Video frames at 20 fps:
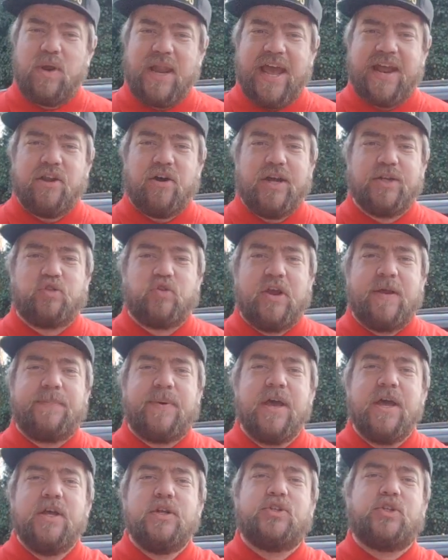late night trip
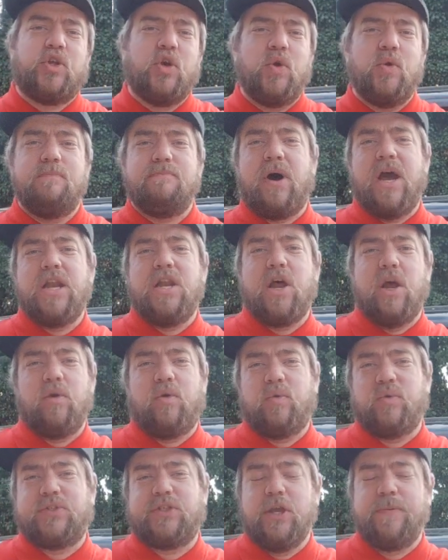to my
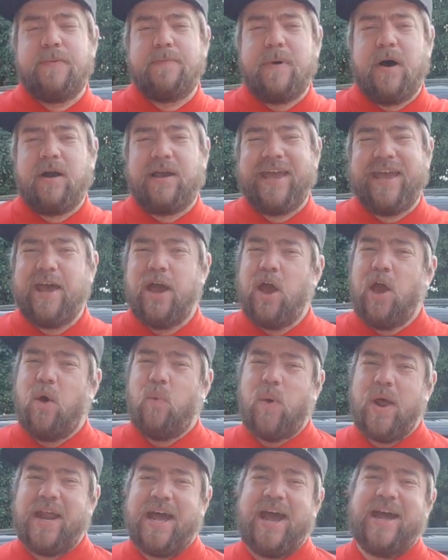local supermarket
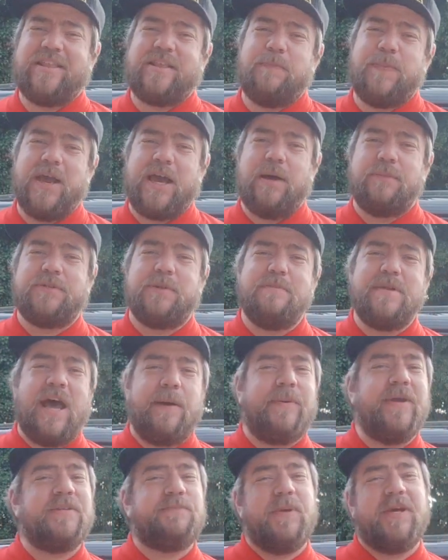when I had to pick up some
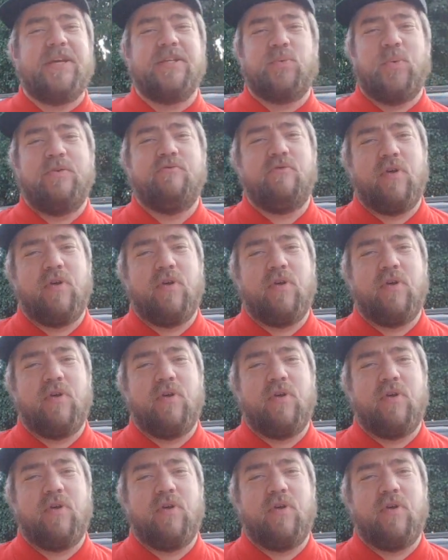nappies because we'd